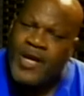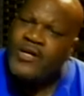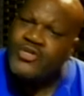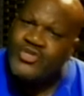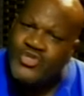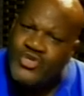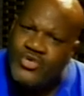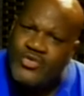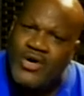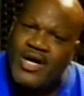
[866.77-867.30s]

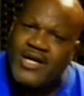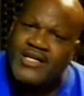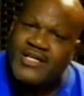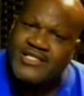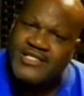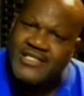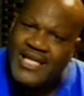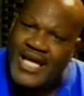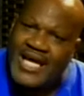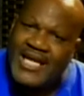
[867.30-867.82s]
You are
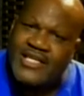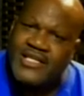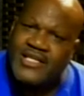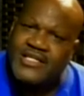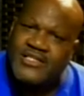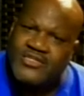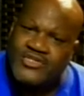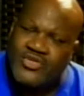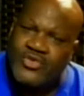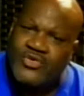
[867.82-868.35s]

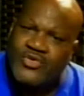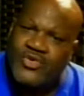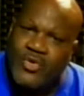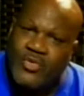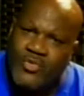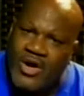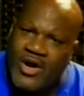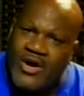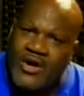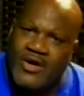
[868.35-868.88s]
connected to the
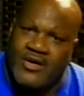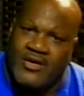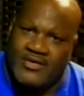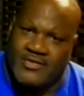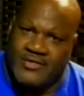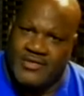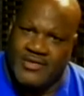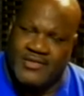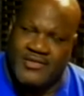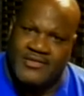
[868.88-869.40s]

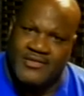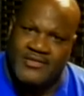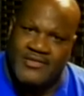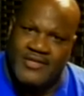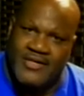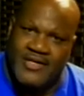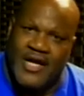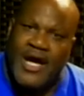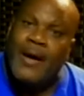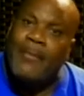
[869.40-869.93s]
world.
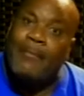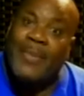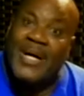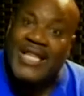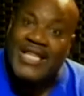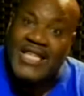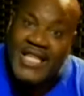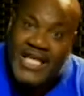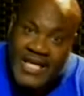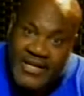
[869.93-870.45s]

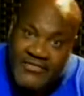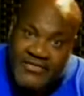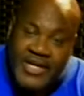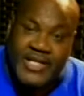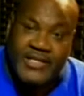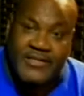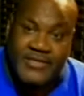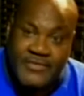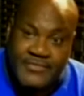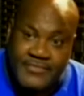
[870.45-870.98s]
Believe
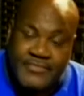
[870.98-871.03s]
it.